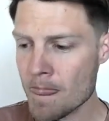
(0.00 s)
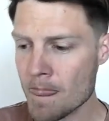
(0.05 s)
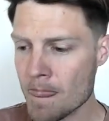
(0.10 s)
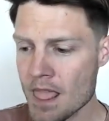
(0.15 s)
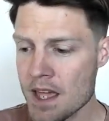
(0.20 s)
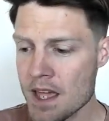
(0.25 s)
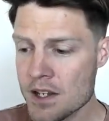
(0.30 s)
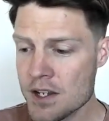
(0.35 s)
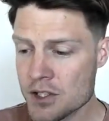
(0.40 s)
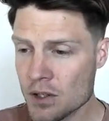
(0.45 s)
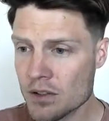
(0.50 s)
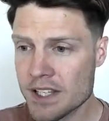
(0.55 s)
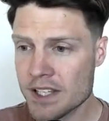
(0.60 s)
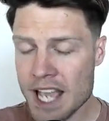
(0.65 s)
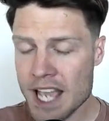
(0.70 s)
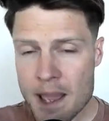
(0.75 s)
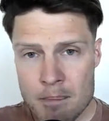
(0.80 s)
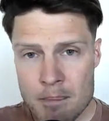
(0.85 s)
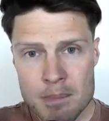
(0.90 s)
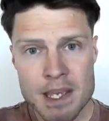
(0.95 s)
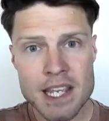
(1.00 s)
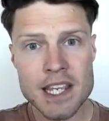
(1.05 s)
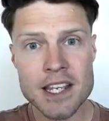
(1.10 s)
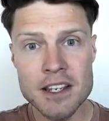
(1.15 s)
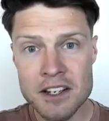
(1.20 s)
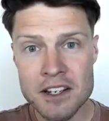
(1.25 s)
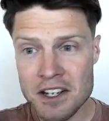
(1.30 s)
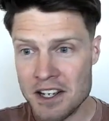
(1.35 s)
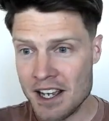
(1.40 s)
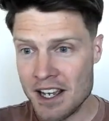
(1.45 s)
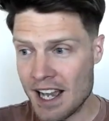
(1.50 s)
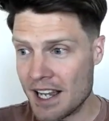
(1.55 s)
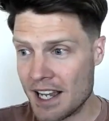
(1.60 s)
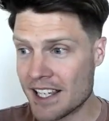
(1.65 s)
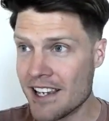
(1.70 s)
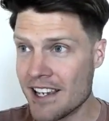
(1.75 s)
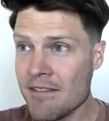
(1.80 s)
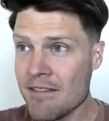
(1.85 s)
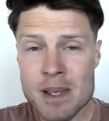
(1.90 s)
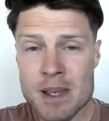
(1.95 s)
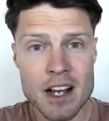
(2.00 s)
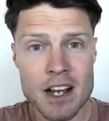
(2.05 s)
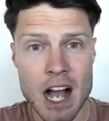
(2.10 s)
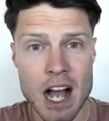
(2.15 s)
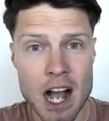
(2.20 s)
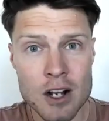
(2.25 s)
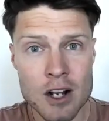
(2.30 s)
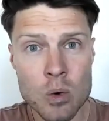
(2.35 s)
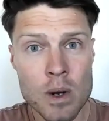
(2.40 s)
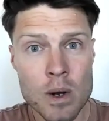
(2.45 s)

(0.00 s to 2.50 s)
So give me a quick